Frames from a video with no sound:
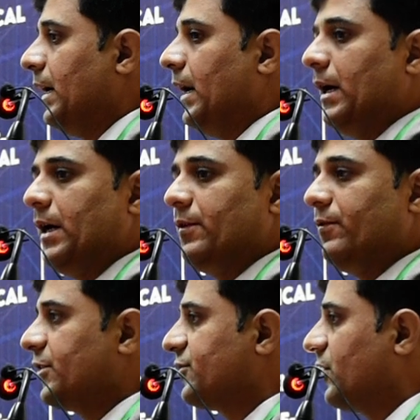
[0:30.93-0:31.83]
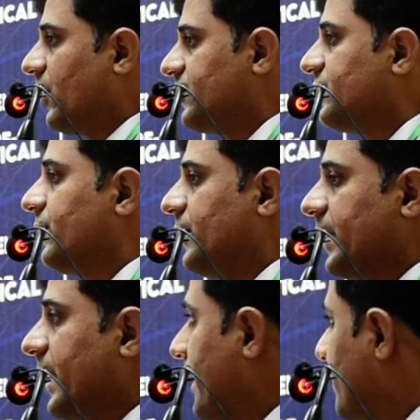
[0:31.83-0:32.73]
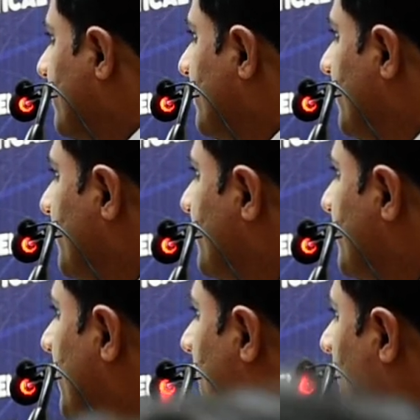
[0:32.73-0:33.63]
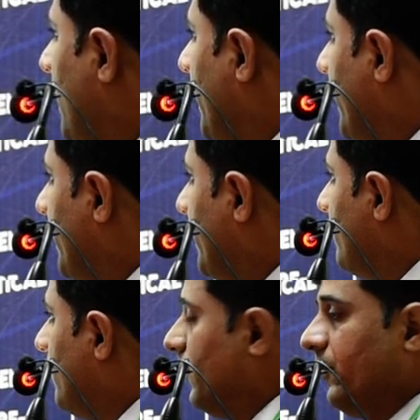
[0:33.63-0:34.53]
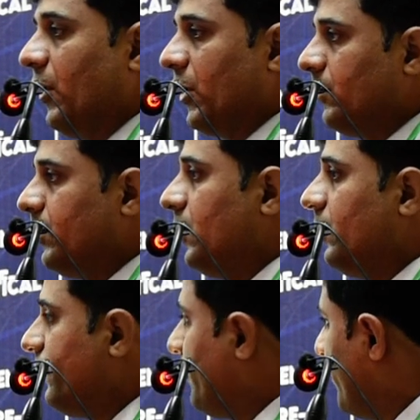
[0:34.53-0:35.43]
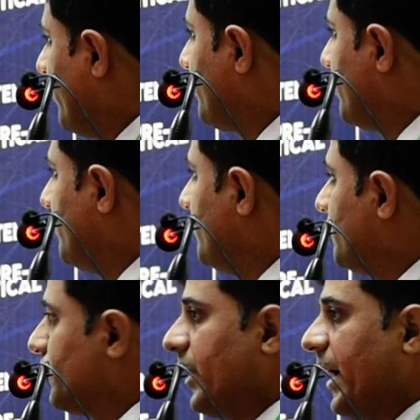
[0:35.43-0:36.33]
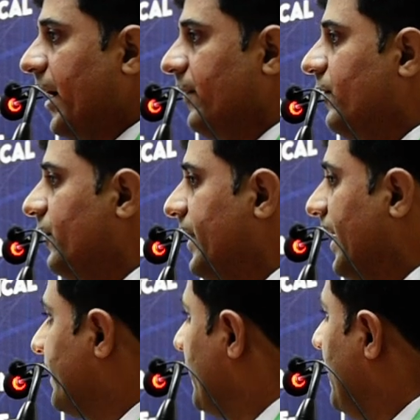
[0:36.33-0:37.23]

what sorts of the characters a viable federation should have, that